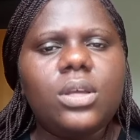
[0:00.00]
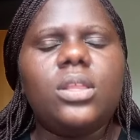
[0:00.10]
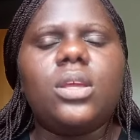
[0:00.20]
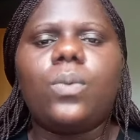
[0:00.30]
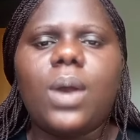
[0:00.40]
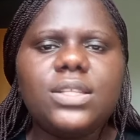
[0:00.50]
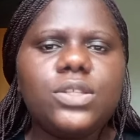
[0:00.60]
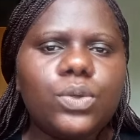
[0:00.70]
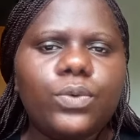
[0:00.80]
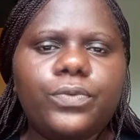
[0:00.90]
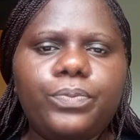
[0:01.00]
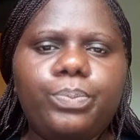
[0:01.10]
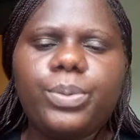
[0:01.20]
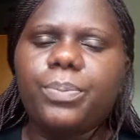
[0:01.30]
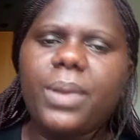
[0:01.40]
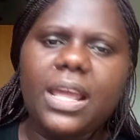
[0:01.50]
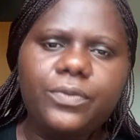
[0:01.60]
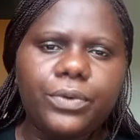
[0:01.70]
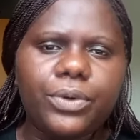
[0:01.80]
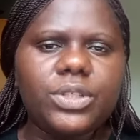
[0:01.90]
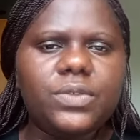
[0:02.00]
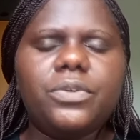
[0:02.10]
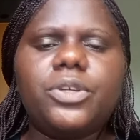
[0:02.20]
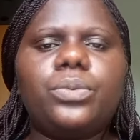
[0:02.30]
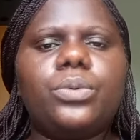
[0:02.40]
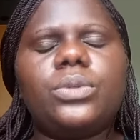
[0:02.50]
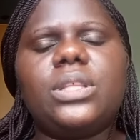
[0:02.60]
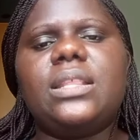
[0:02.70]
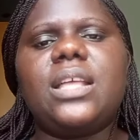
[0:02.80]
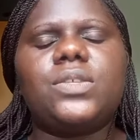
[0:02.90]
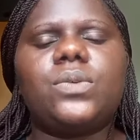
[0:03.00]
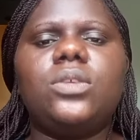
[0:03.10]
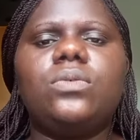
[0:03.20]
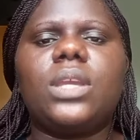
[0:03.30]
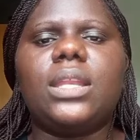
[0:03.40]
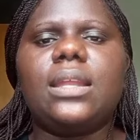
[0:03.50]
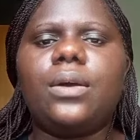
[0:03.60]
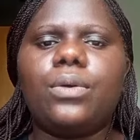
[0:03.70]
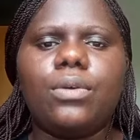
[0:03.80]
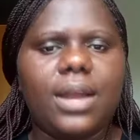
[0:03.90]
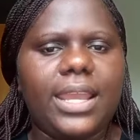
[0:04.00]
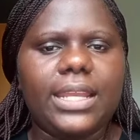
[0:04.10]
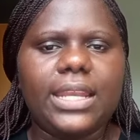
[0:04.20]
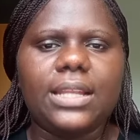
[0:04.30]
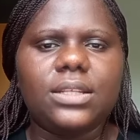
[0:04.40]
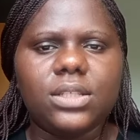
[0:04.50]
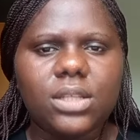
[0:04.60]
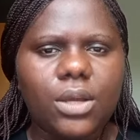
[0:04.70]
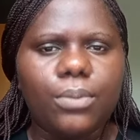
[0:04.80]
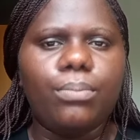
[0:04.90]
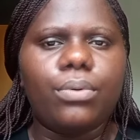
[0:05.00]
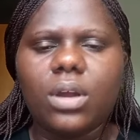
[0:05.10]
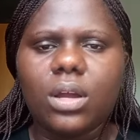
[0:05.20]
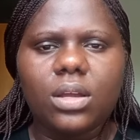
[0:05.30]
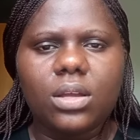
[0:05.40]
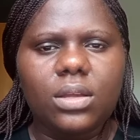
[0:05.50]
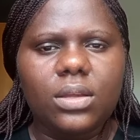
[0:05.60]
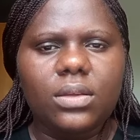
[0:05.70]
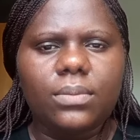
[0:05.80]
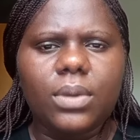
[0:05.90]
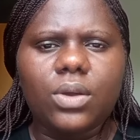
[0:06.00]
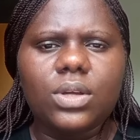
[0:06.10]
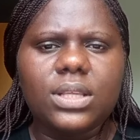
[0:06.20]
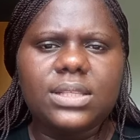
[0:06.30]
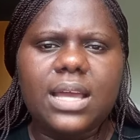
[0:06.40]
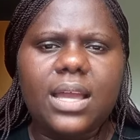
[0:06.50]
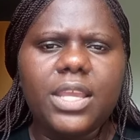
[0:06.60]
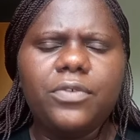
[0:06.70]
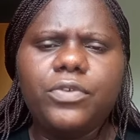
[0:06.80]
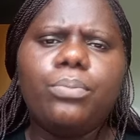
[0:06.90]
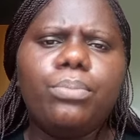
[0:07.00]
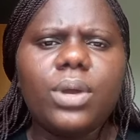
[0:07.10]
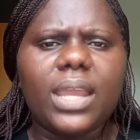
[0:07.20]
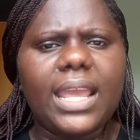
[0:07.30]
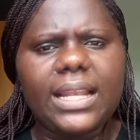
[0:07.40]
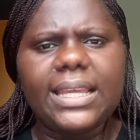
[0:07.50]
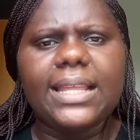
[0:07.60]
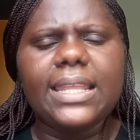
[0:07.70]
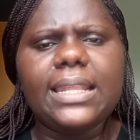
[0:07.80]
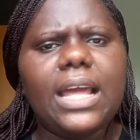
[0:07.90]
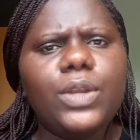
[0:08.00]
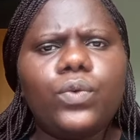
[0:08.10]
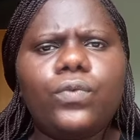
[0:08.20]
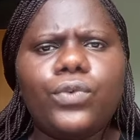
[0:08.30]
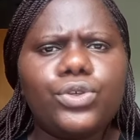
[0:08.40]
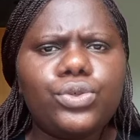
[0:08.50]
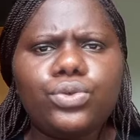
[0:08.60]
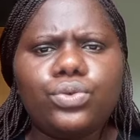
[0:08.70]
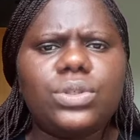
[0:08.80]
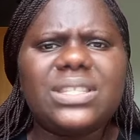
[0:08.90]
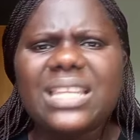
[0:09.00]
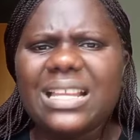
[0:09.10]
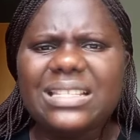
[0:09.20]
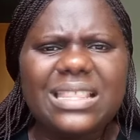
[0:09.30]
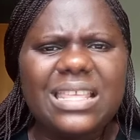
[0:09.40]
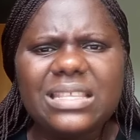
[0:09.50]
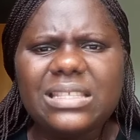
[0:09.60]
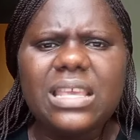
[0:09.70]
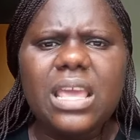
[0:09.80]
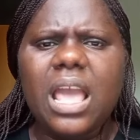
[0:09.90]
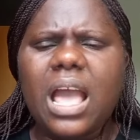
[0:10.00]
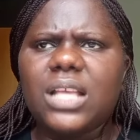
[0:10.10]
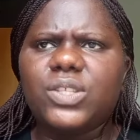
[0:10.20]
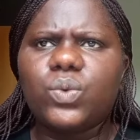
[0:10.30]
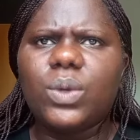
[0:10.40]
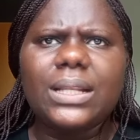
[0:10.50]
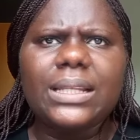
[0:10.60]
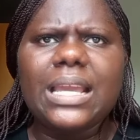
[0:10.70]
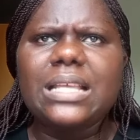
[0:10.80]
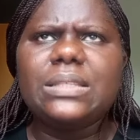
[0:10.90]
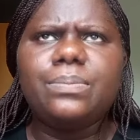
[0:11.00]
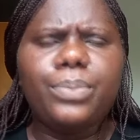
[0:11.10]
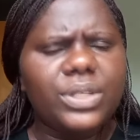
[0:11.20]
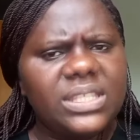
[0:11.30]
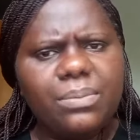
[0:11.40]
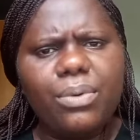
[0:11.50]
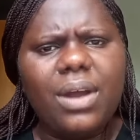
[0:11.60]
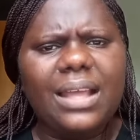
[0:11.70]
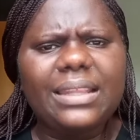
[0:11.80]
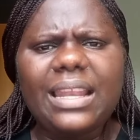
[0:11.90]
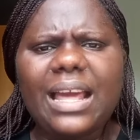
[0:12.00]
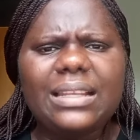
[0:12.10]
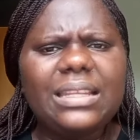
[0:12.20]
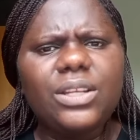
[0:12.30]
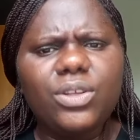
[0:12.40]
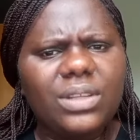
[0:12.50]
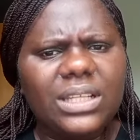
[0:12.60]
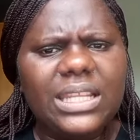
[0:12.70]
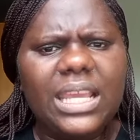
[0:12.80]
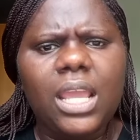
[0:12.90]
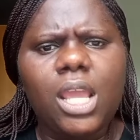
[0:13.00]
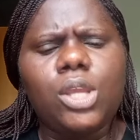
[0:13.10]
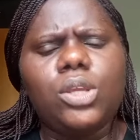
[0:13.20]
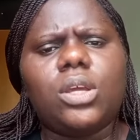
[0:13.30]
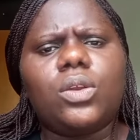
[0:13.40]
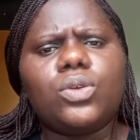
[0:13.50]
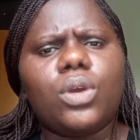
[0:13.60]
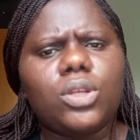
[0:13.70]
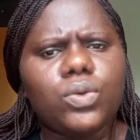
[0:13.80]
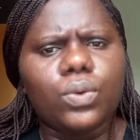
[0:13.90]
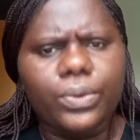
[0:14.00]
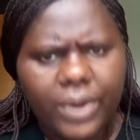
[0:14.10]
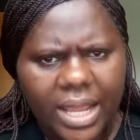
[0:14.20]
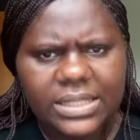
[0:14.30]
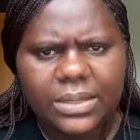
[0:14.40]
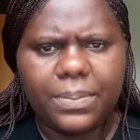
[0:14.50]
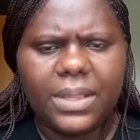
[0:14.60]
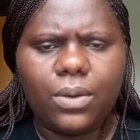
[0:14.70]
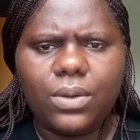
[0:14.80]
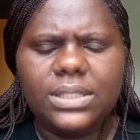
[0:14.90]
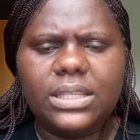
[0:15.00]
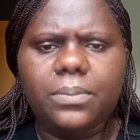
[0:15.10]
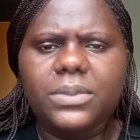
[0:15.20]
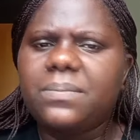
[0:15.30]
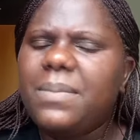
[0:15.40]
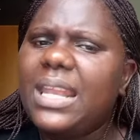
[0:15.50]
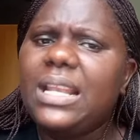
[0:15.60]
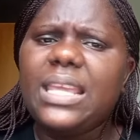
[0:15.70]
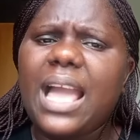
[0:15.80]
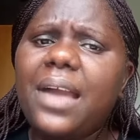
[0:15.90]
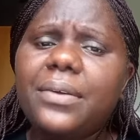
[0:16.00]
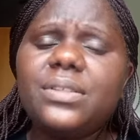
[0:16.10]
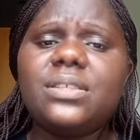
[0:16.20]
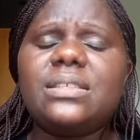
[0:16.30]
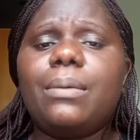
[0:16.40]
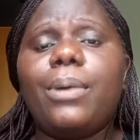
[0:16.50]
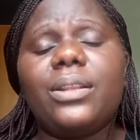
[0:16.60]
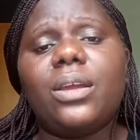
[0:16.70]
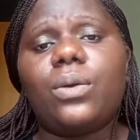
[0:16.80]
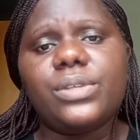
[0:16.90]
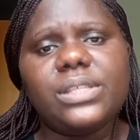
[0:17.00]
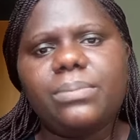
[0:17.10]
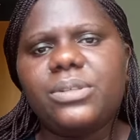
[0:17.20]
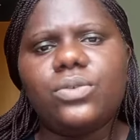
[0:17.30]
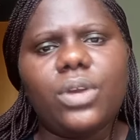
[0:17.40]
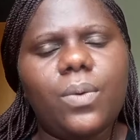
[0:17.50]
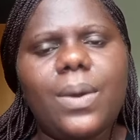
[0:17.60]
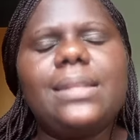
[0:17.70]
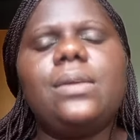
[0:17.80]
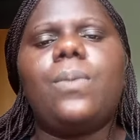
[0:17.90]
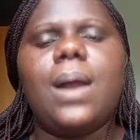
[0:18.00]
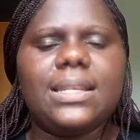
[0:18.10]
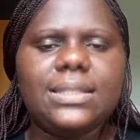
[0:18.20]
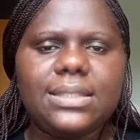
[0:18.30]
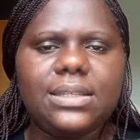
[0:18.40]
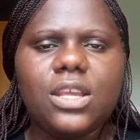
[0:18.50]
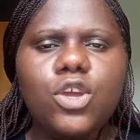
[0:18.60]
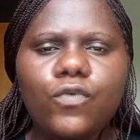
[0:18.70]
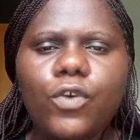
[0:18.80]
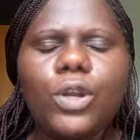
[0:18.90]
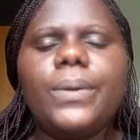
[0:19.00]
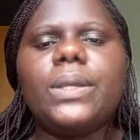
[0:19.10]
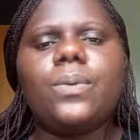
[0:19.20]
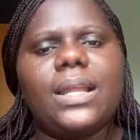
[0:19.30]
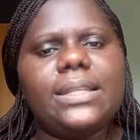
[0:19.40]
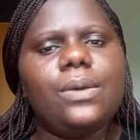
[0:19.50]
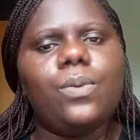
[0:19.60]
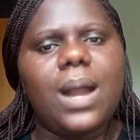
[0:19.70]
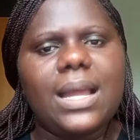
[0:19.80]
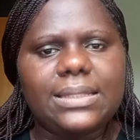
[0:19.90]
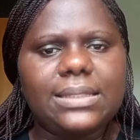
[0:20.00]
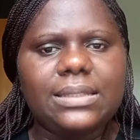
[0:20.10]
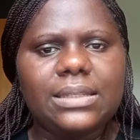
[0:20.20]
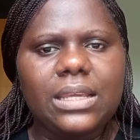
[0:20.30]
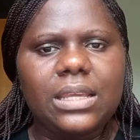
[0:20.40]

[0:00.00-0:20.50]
Then once you've prepared for it very well, then that's when you can now go ahead and book. Because if you book earlier, then that will force you to study things as quickly as possible, and then at the end of the day, you're not going to grasp the concept. Mainly IELTS is about the concept, knowing what they want, following what they want.